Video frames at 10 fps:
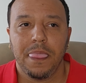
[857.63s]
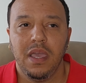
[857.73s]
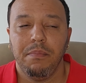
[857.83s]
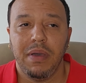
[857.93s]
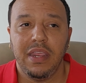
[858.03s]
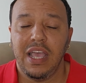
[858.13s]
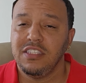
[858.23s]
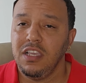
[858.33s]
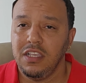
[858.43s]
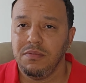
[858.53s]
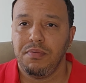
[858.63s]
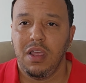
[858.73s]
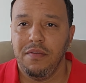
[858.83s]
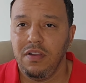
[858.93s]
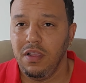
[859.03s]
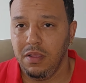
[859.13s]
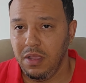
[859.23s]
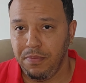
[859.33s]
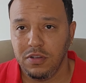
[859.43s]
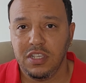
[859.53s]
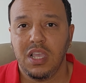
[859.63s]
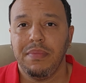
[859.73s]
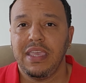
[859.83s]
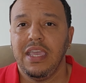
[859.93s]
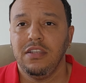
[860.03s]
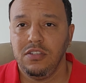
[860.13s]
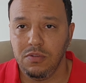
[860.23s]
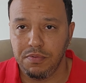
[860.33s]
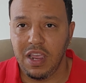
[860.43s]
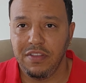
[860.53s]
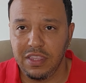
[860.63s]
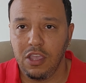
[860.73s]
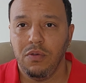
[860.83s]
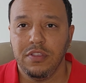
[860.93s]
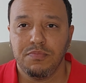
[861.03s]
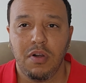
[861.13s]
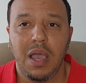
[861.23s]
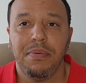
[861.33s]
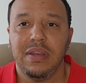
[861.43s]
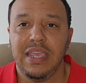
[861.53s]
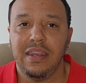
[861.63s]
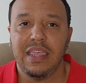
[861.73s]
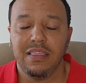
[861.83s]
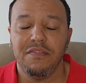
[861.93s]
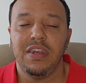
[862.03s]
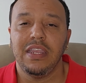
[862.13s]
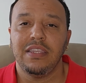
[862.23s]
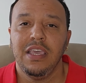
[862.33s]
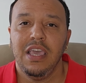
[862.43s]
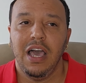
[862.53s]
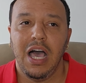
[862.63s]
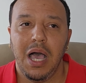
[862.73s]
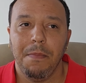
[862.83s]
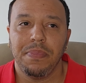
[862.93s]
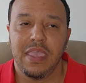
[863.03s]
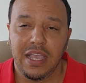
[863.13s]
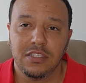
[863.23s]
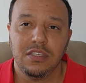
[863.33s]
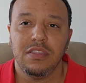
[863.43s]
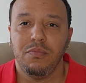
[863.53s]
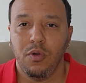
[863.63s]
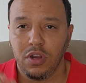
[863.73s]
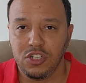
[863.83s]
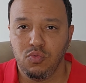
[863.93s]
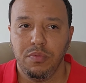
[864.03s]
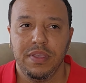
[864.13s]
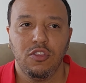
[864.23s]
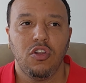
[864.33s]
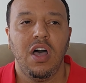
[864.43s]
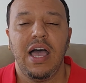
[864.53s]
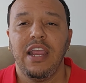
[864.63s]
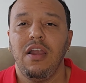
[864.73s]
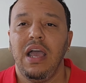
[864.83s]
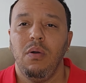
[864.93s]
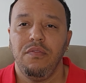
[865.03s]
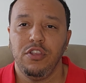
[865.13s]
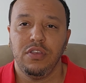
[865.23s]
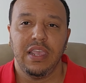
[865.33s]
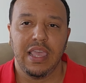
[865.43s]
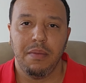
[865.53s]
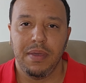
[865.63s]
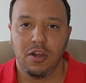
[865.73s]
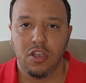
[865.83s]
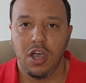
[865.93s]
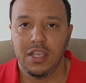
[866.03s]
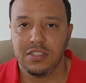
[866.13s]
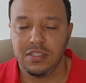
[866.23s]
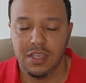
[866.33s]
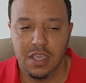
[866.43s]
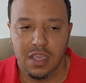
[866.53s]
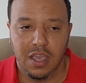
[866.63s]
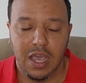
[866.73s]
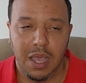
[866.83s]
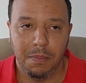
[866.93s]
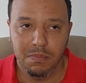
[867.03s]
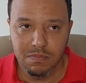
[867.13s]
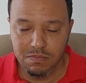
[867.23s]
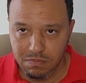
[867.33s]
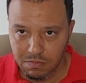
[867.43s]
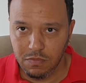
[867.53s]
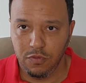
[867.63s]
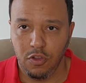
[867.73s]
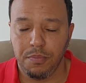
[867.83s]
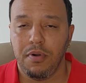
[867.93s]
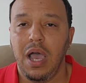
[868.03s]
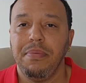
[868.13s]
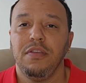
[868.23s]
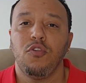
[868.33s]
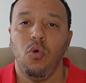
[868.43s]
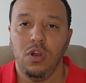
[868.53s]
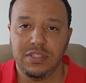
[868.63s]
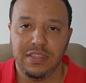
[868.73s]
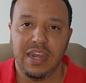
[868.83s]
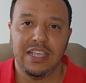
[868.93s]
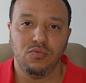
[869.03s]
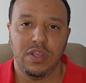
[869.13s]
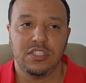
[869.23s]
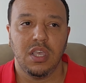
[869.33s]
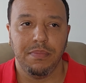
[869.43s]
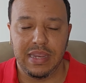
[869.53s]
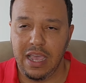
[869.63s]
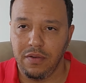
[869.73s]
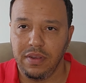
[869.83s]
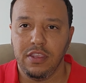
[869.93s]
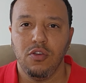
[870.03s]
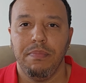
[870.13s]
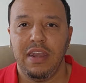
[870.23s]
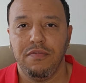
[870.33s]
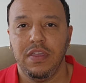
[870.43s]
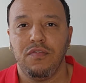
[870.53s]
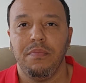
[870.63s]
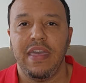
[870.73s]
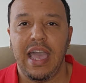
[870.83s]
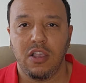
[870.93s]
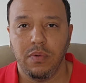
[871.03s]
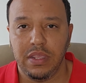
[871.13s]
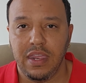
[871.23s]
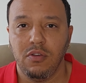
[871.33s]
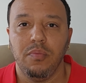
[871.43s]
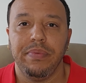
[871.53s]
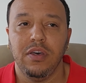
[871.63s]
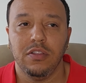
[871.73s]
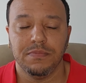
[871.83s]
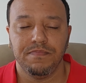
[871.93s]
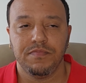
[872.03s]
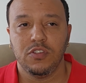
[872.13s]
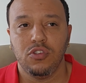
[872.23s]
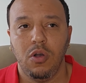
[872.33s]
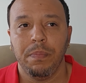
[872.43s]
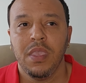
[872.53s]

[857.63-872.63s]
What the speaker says: But as a person coming in to privately own this property and live in it, yes, the mortgage will be a little higher. However, you can get a better cost for the property, of course. And then as rates come down, you'll benefit from the equity that it'll build. So